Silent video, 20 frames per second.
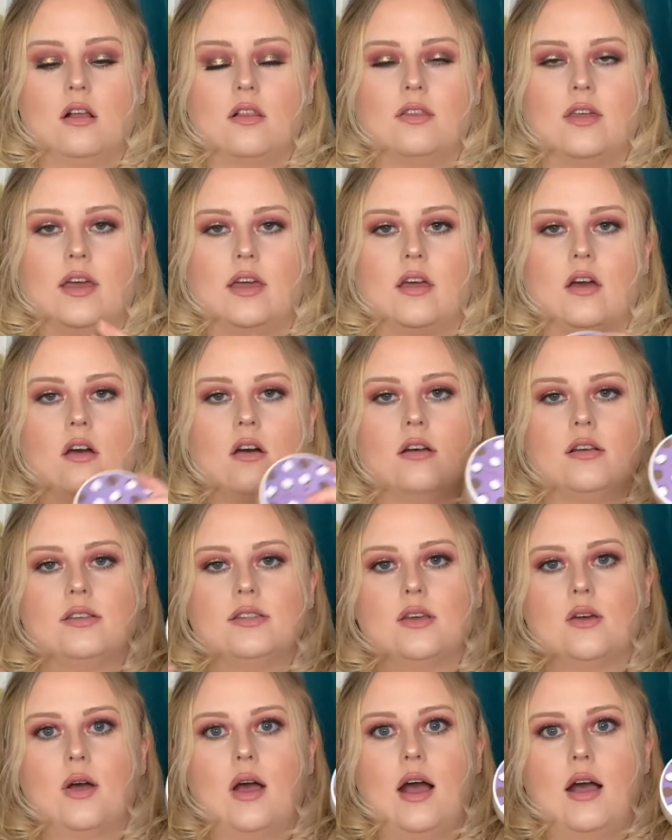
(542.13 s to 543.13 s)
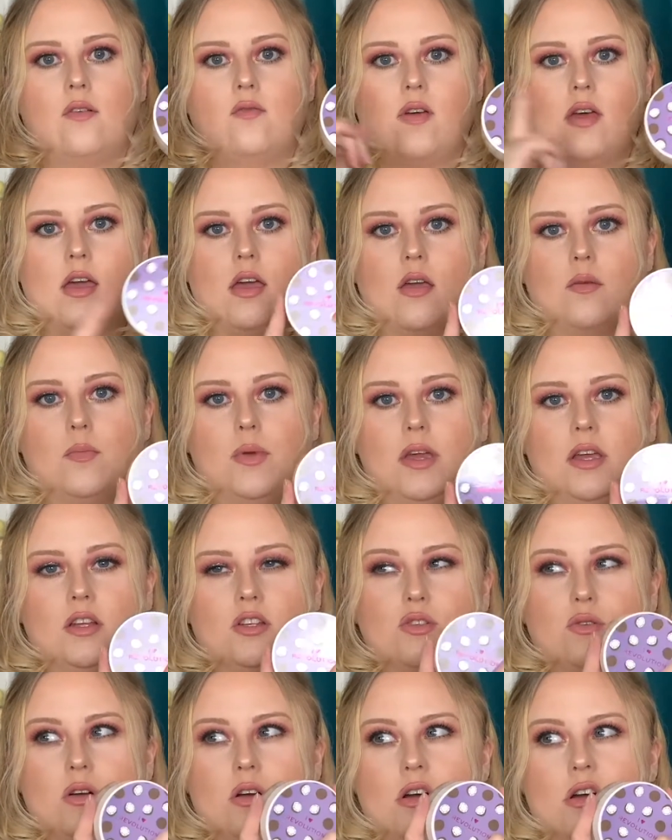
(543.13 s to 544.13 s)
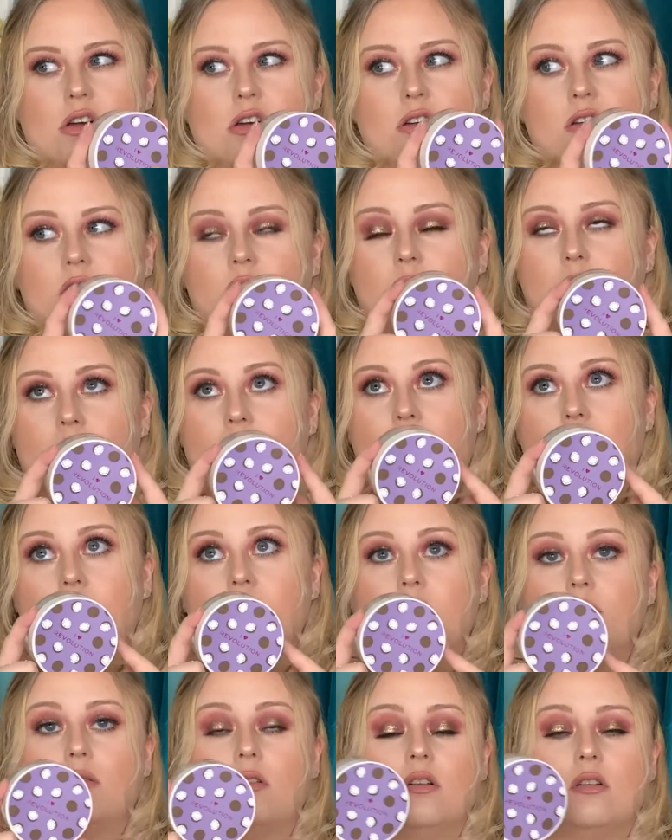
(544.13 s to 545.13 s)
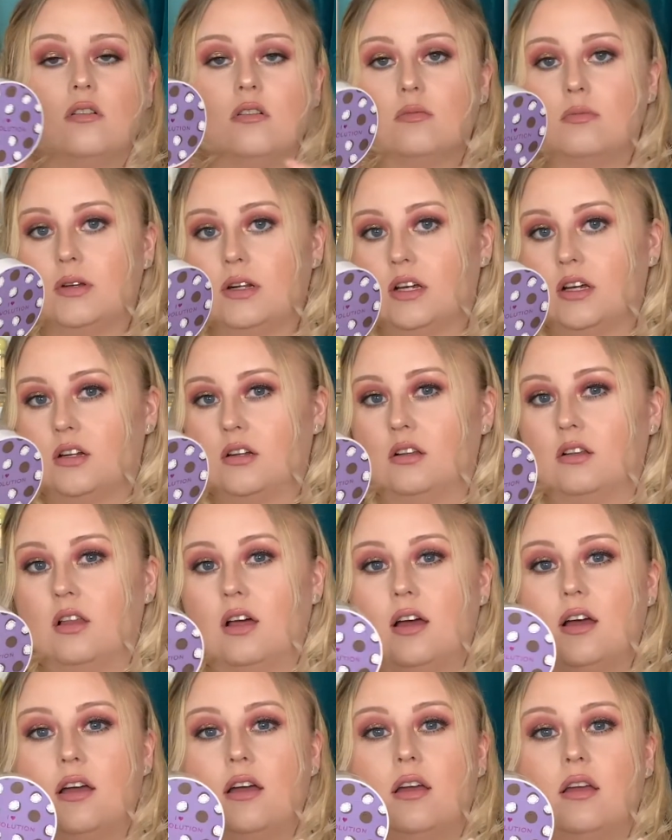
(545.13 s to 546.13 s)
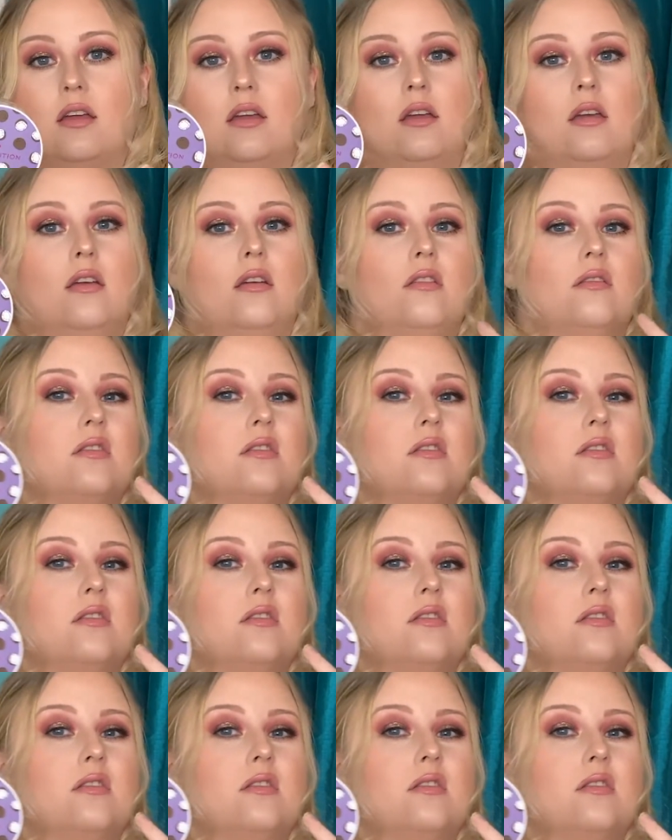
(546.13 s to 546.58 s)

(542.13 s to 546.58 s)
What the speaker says: They also have a peach one and a banana one, banana light,